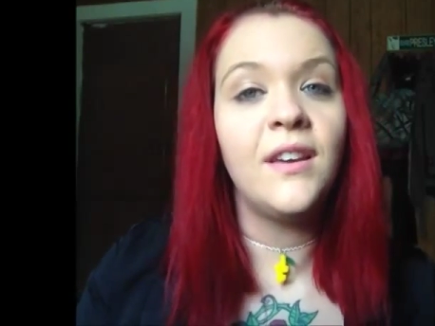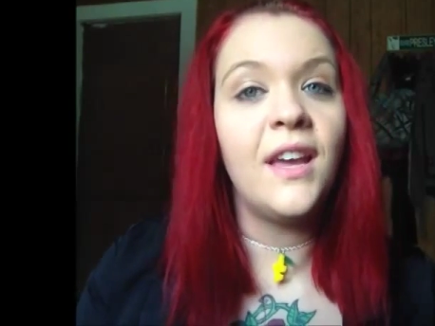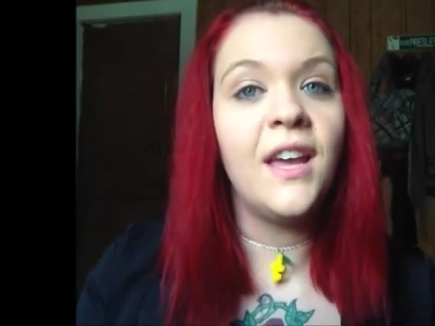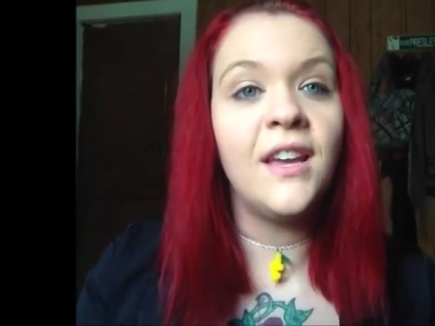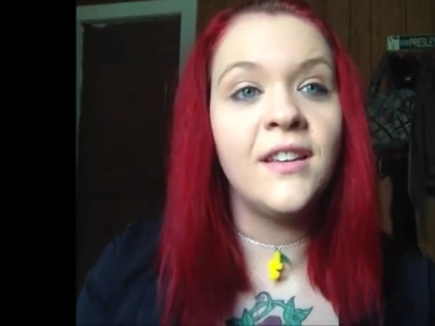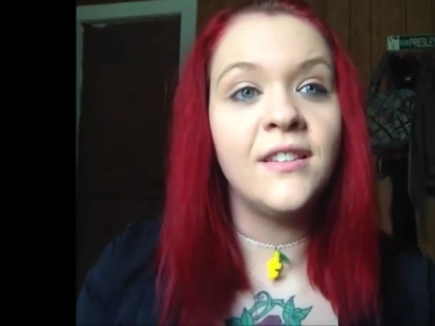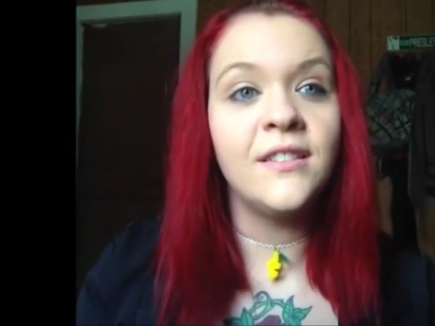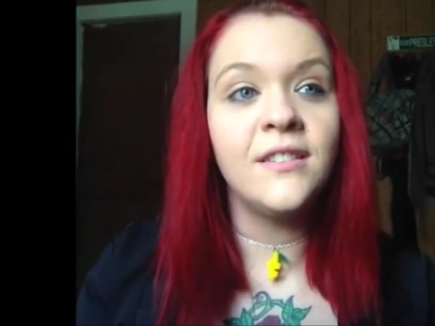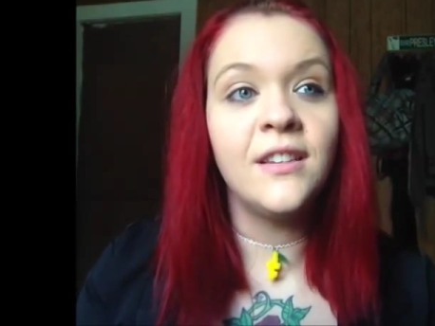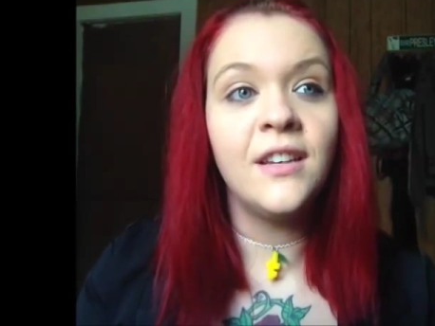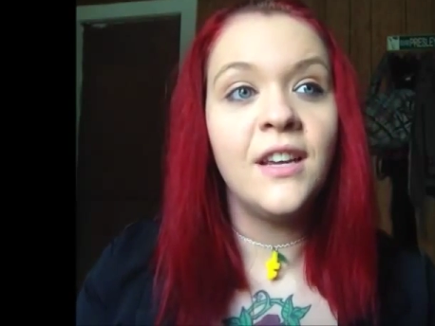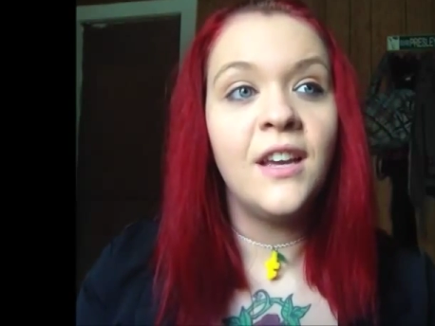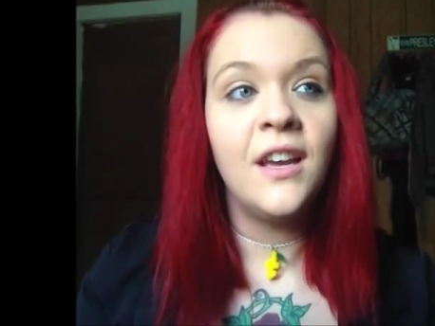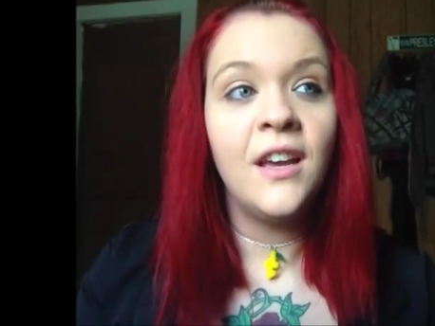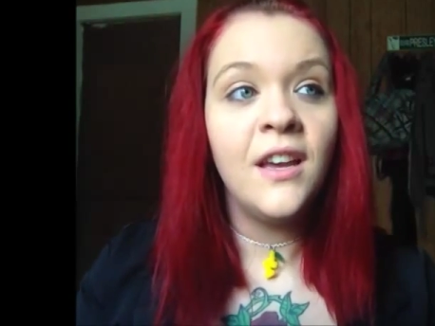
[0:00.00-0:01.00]
and
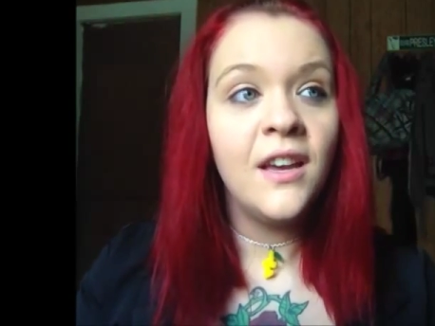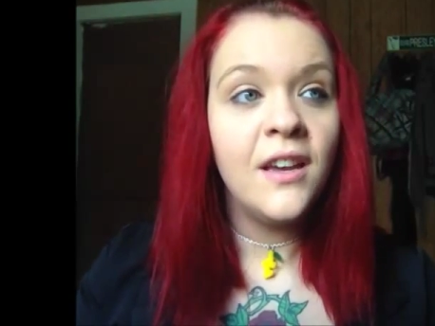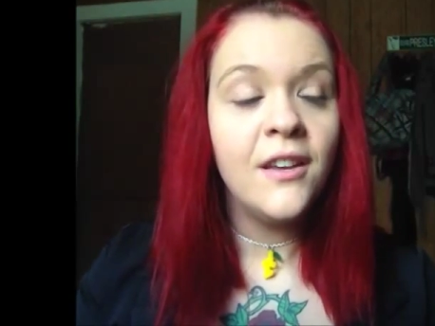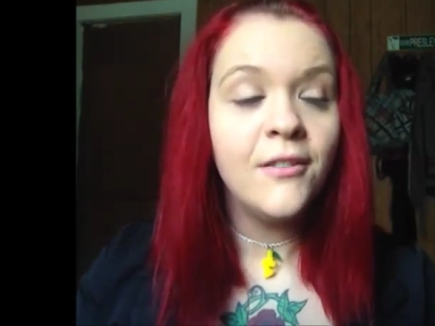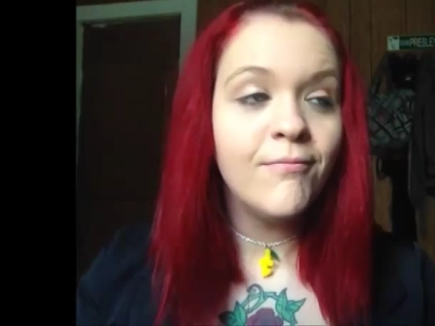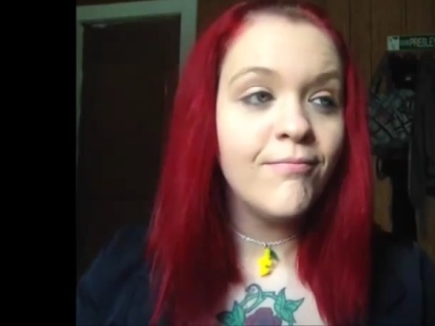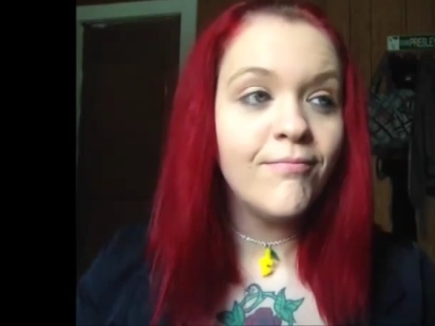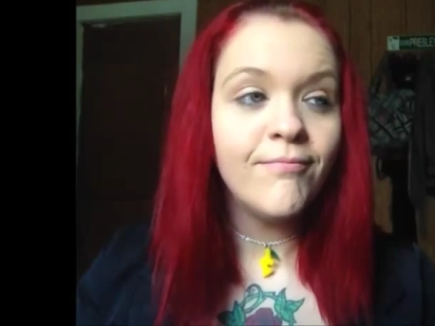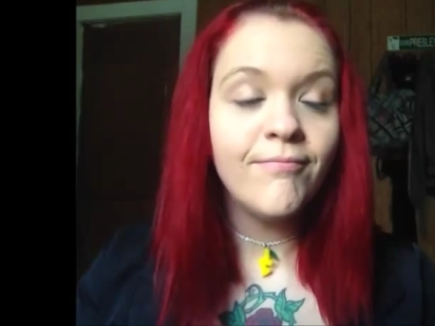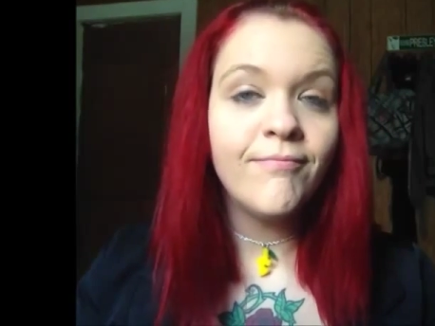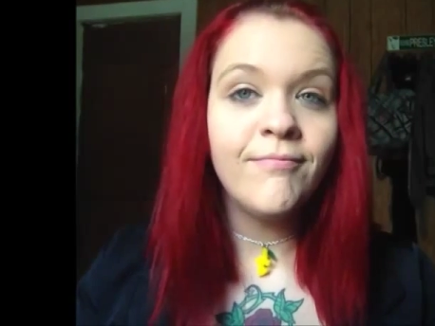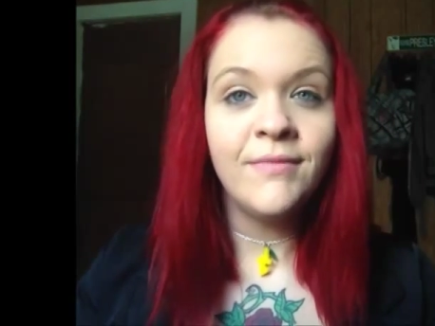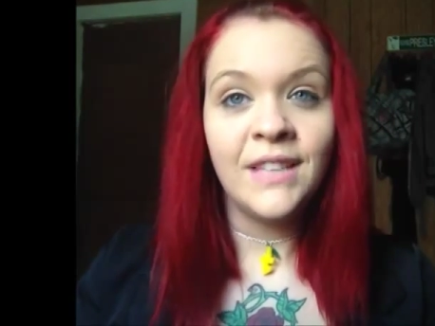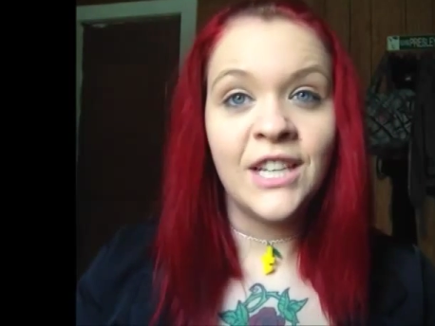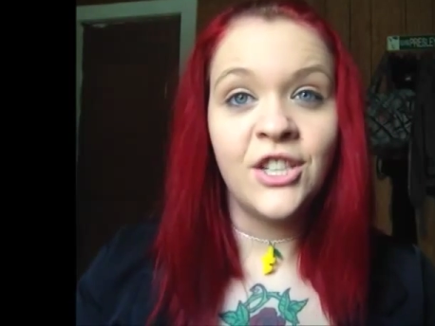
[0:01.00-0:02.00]

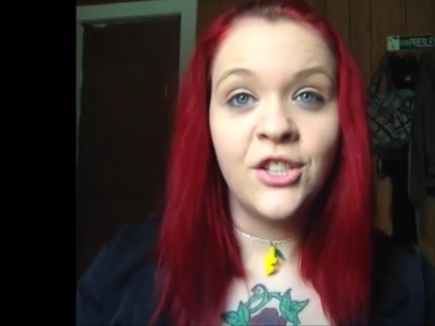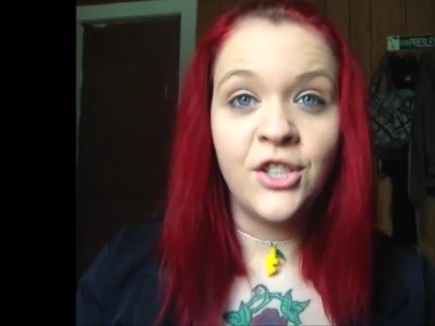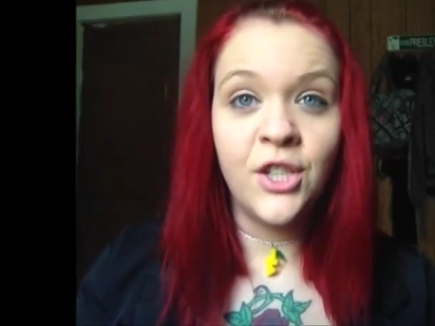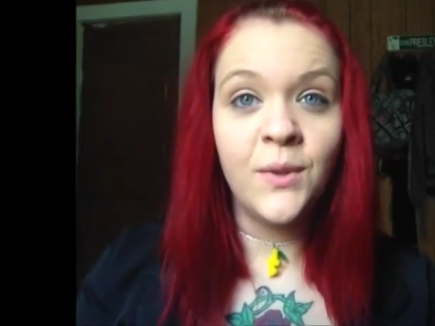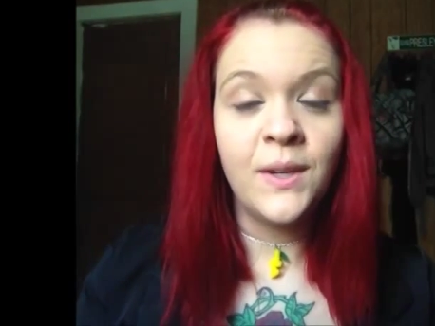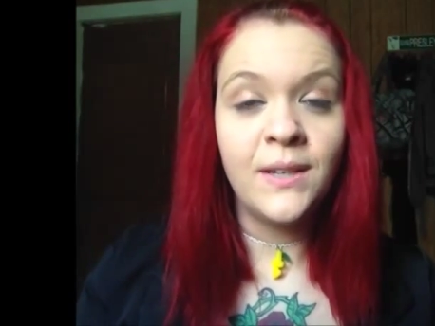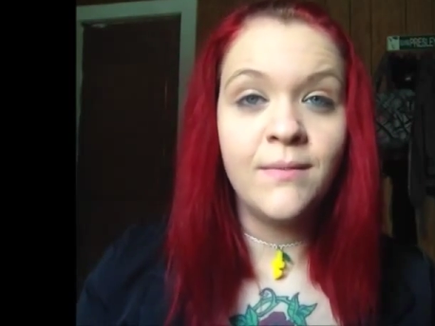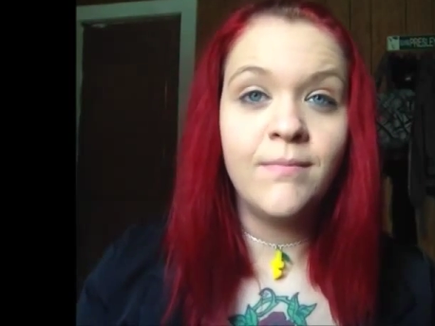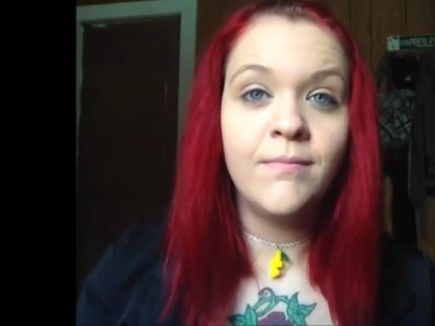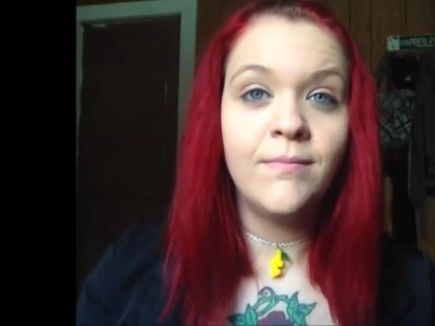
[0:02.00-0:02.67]
they should do it.